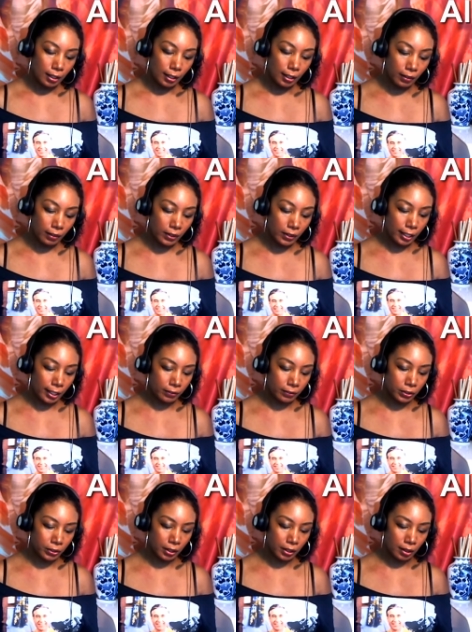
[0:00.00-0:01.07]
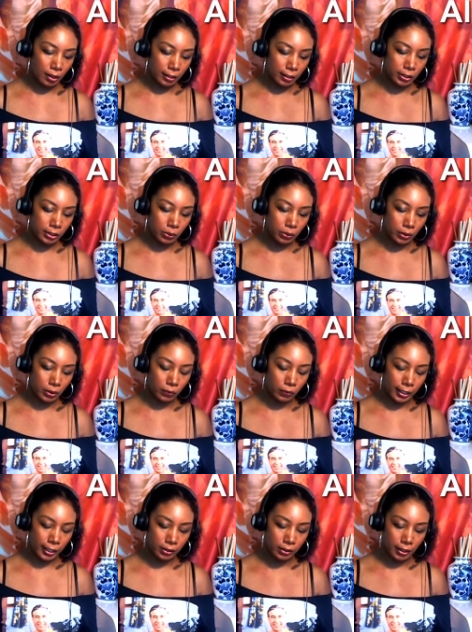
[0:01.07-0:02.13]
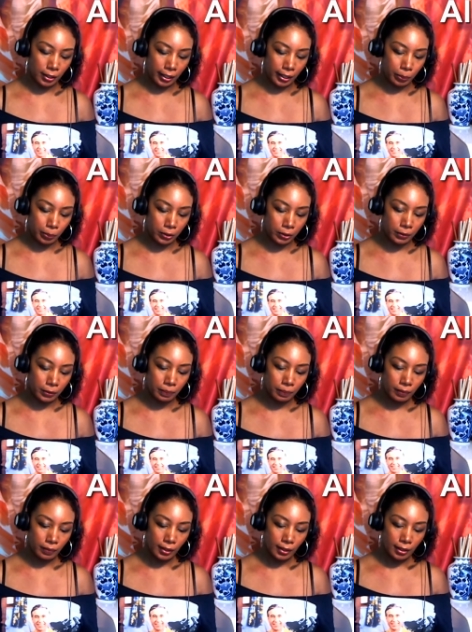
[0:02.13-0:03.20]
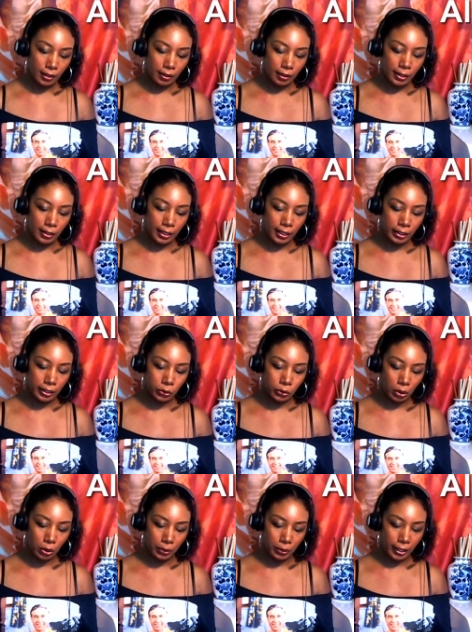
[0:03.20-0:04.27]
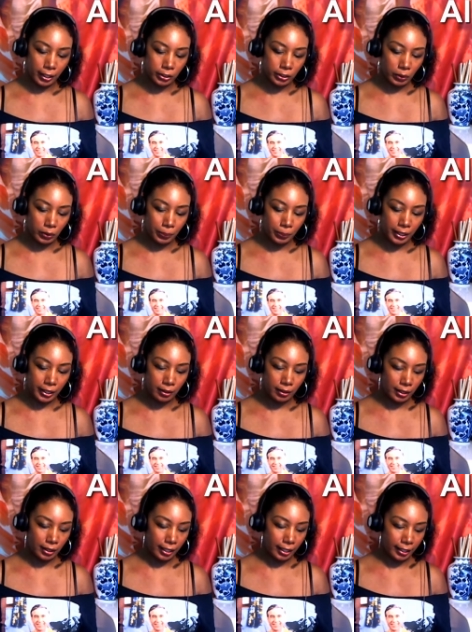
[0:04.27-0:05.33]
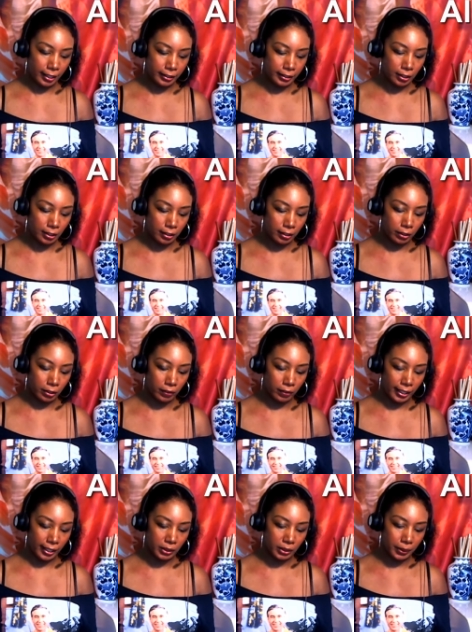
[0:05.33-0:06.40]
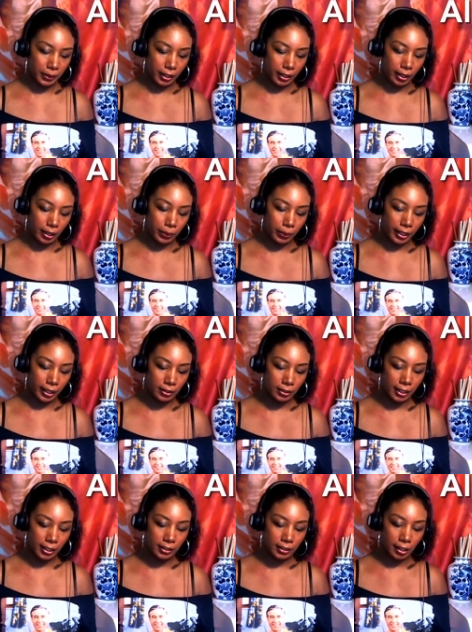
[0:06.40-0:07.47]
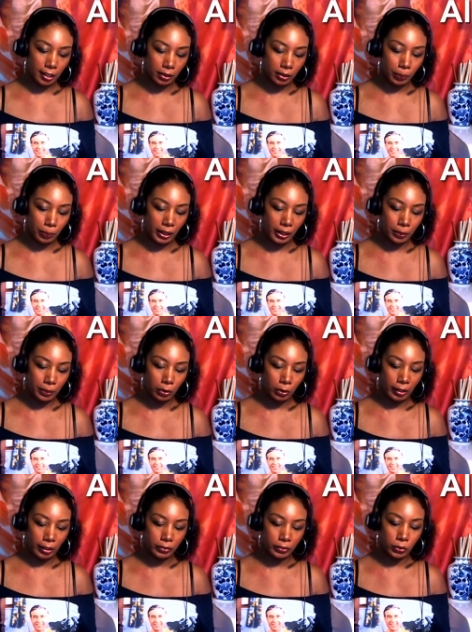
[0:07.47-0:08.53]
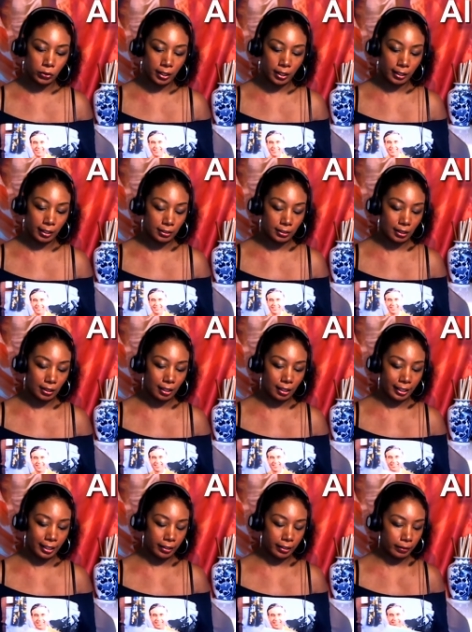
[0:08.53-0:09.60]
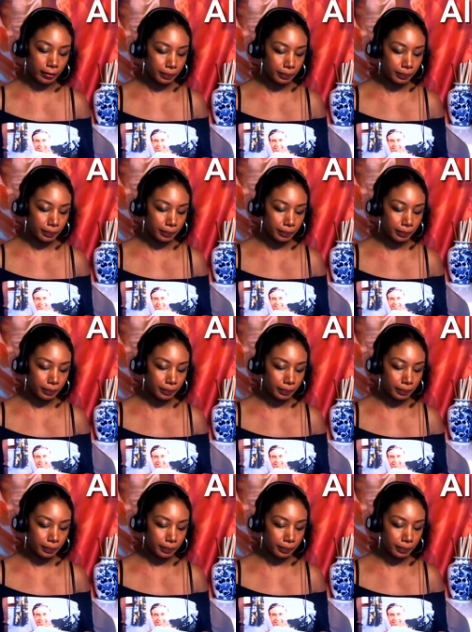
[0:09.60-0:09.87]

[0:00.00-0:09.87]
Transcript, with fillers: Even after the lawsuit was filed in April, the Daily Stormer has repeatedly egged on harassment campaigns against other people who have drawn its ire.